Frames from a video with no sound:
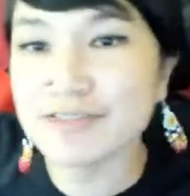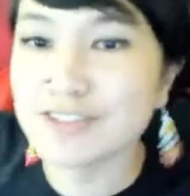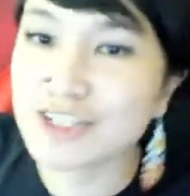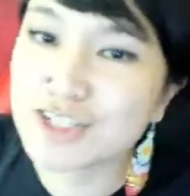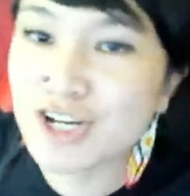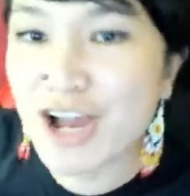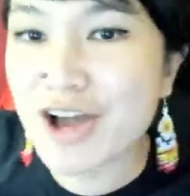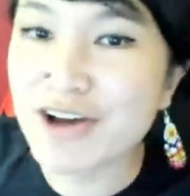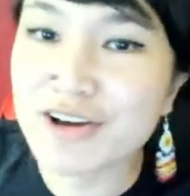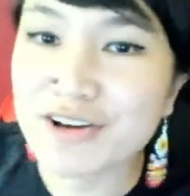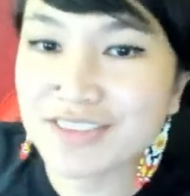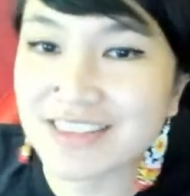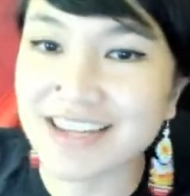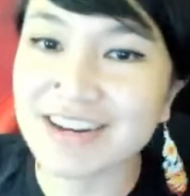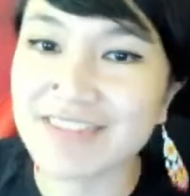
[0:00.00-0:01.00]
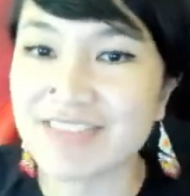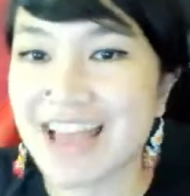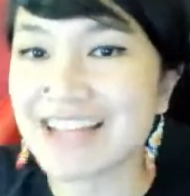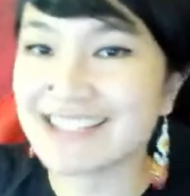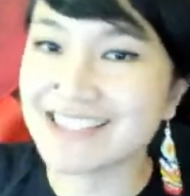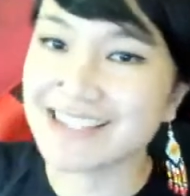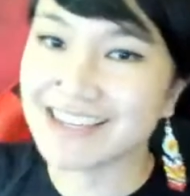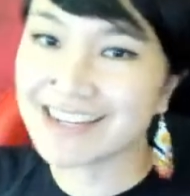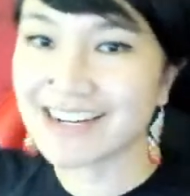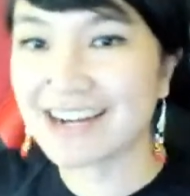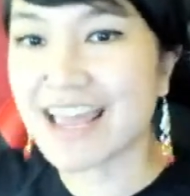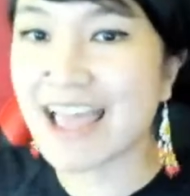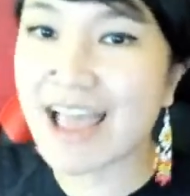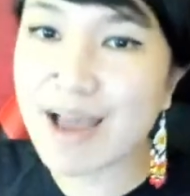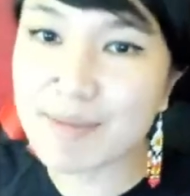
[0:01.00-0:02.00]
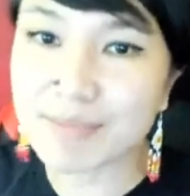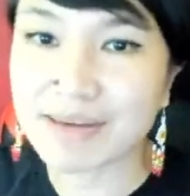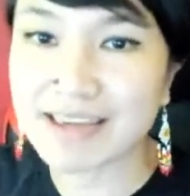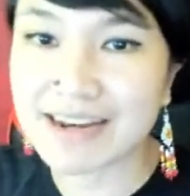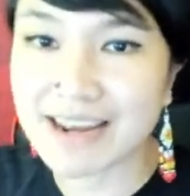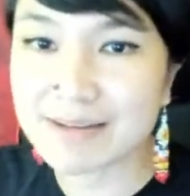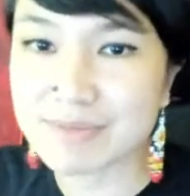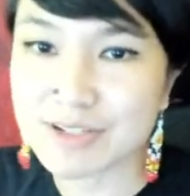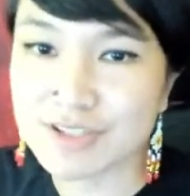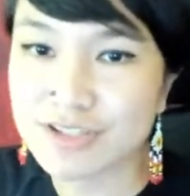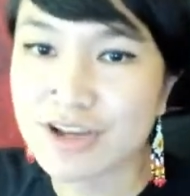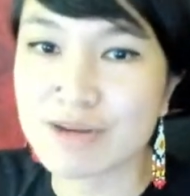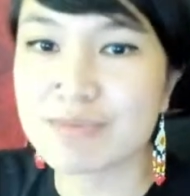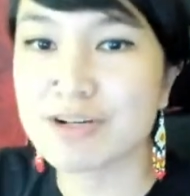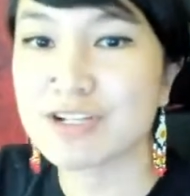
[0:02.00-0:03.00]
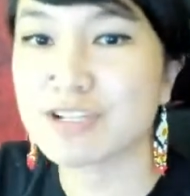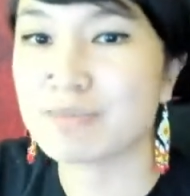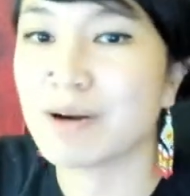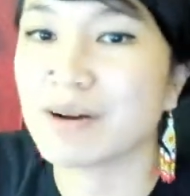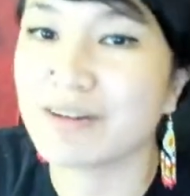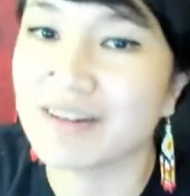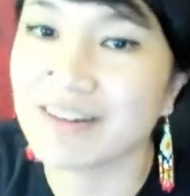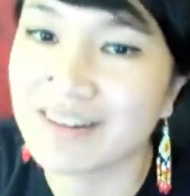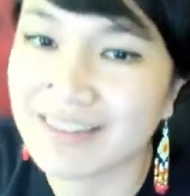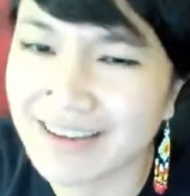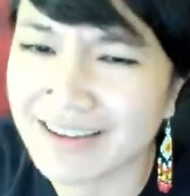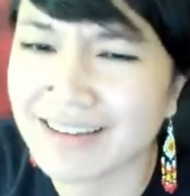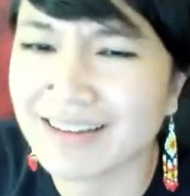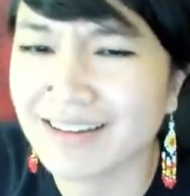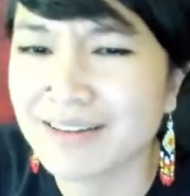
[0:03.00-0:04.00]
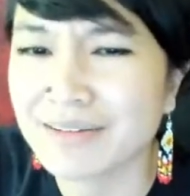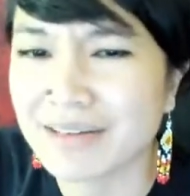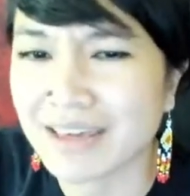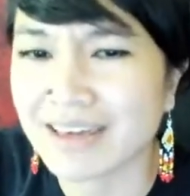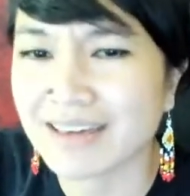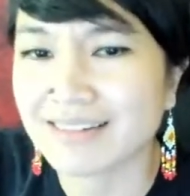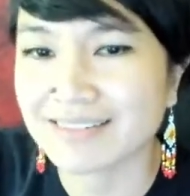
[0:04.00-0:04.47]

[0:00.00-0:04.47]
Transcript: to joke that if that didn't happen, I'd be so much smarter. Like, okay.